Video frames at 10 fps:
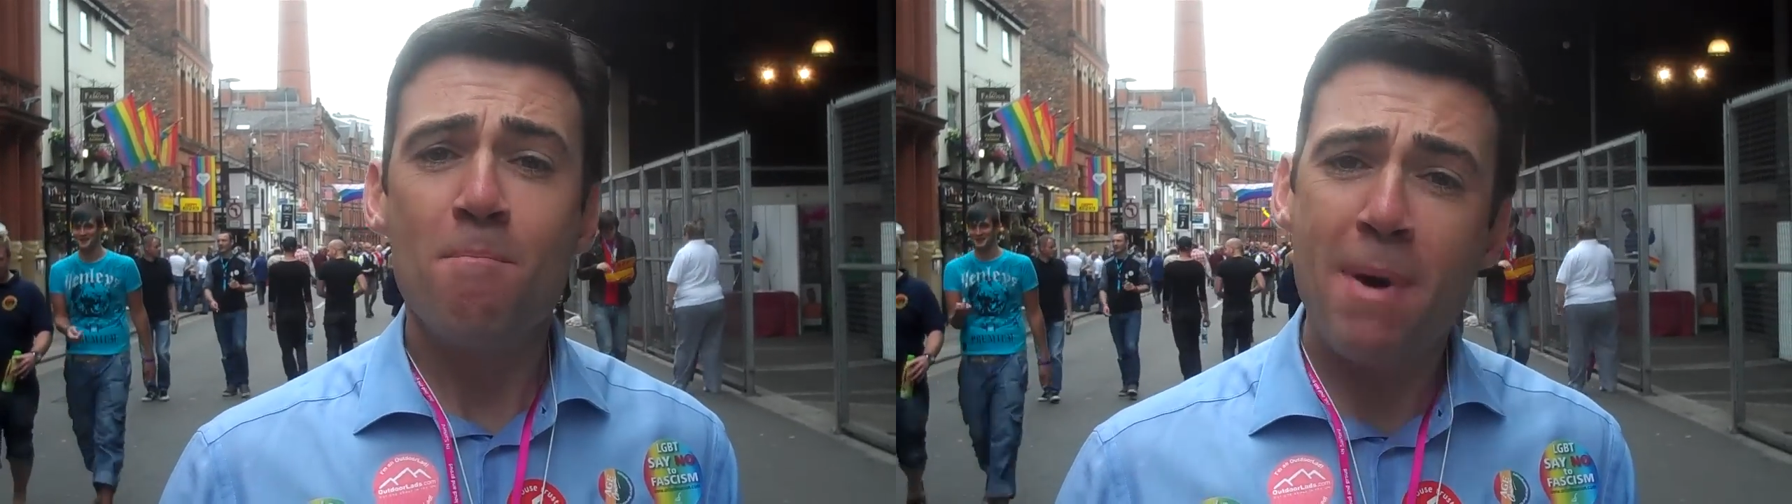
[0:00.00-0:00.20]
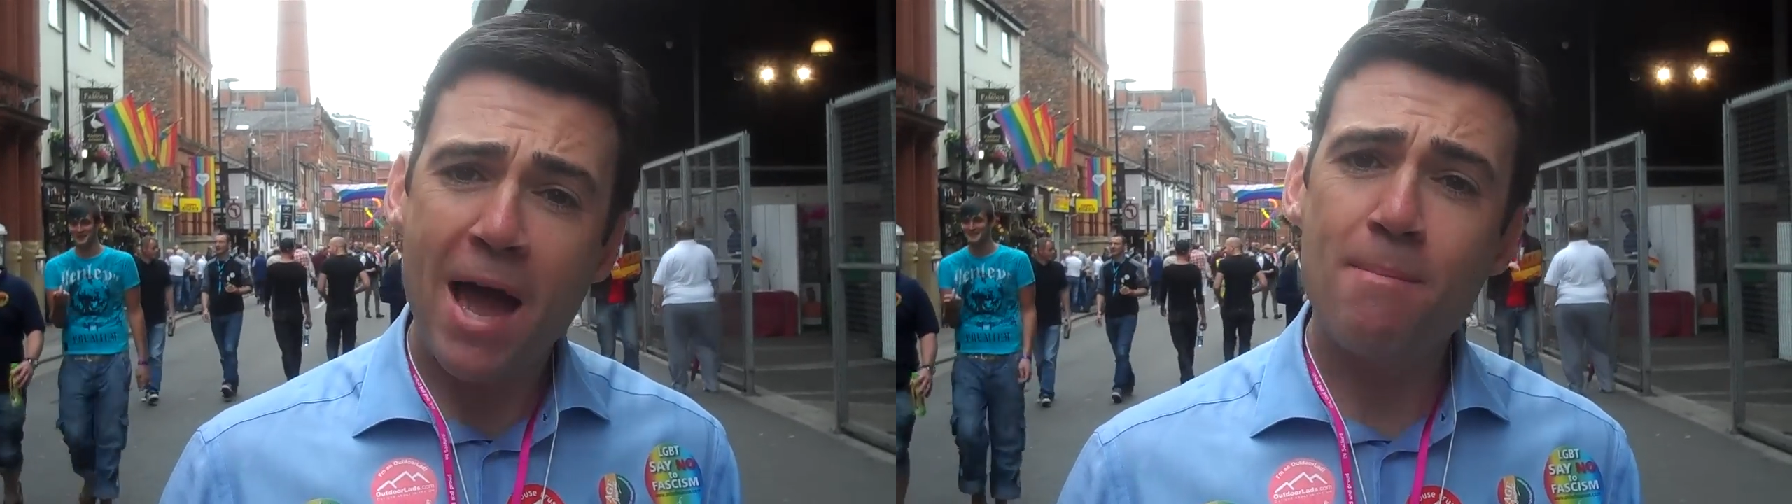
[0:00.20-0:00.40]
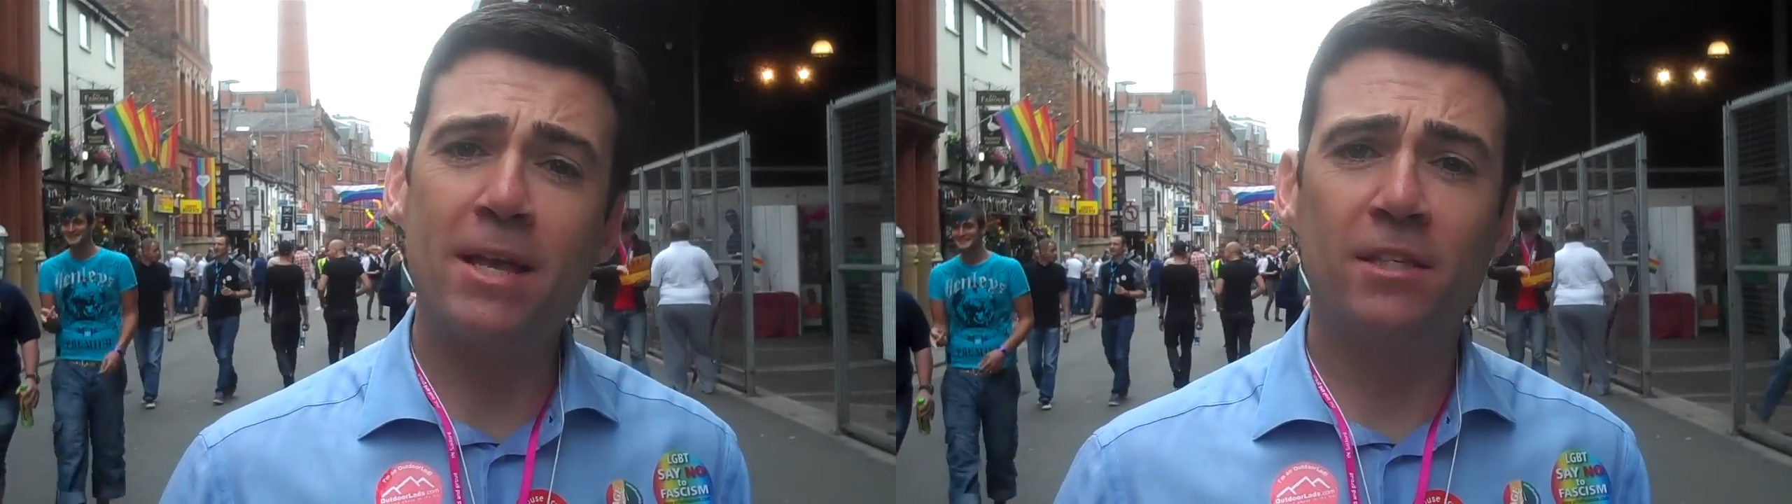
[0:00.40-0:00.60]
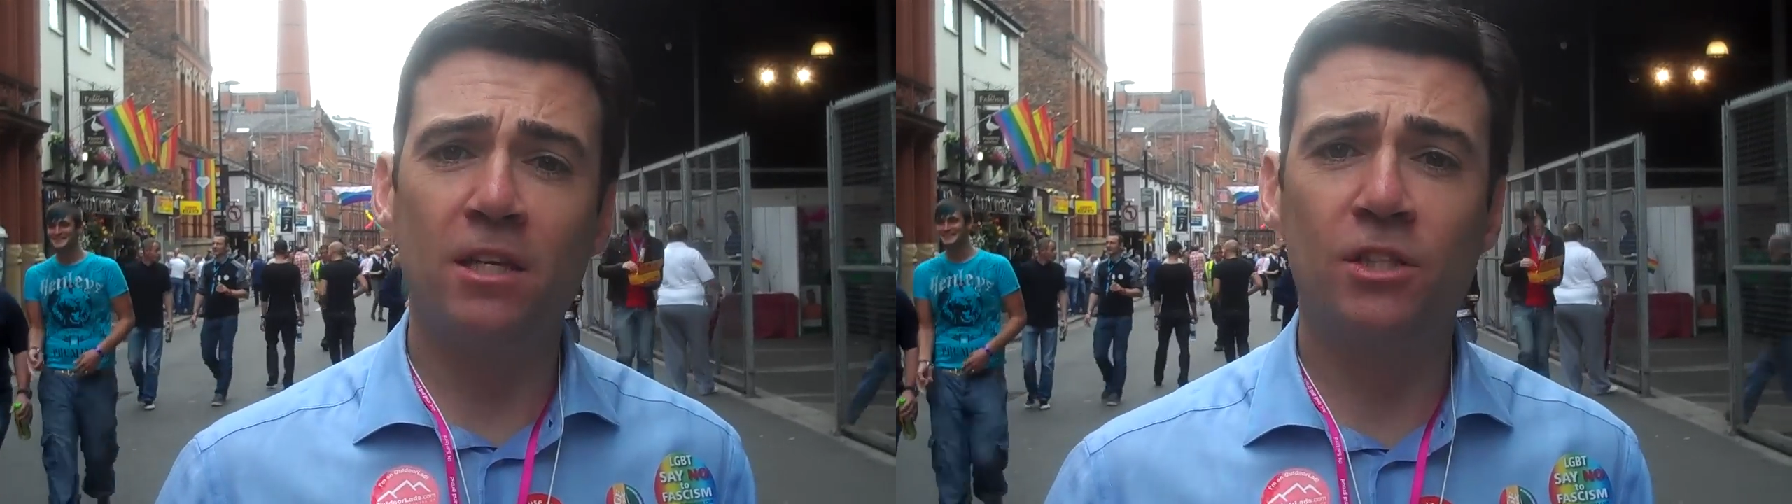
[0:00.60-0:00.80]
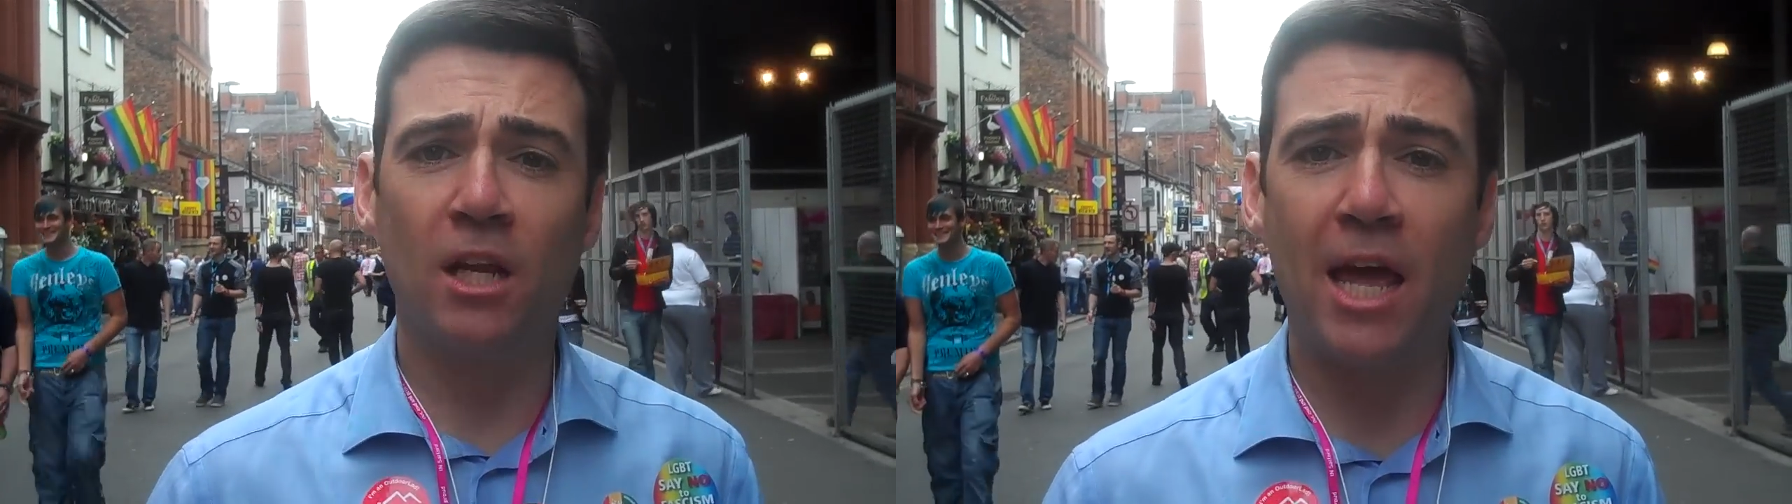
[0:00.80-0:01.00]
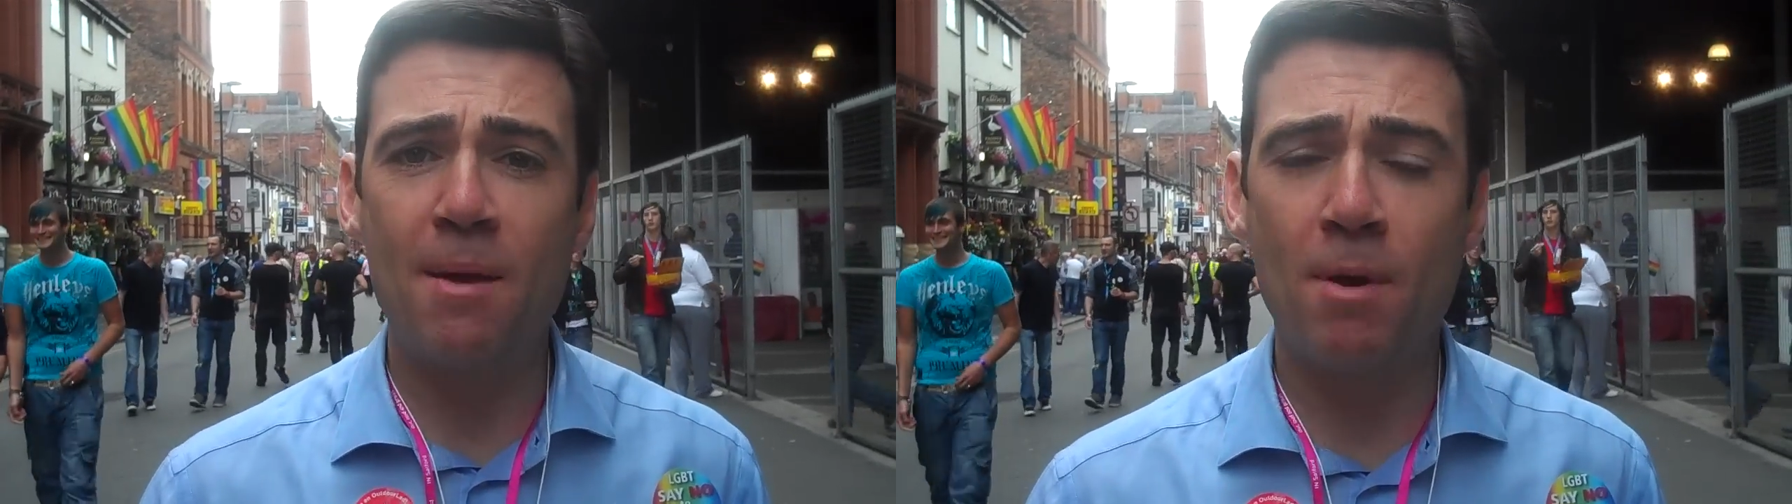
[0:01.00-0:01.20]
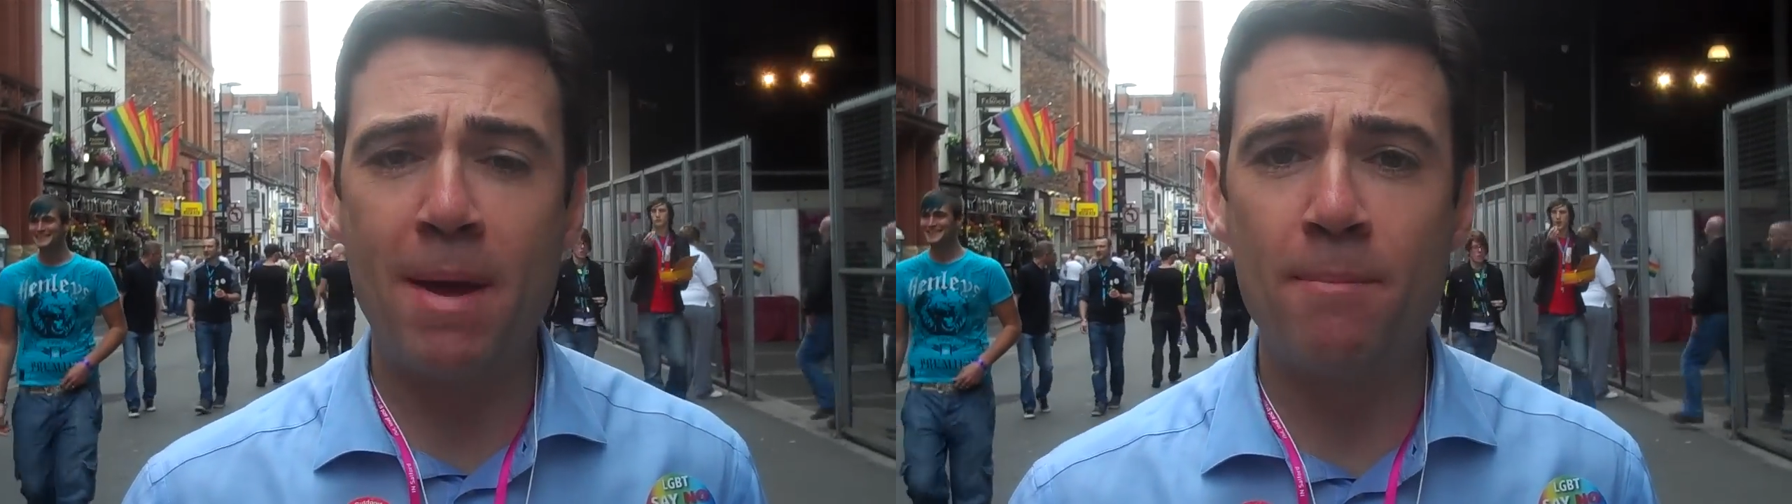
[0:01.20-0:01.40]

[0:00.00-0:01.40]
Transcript: My message to Labour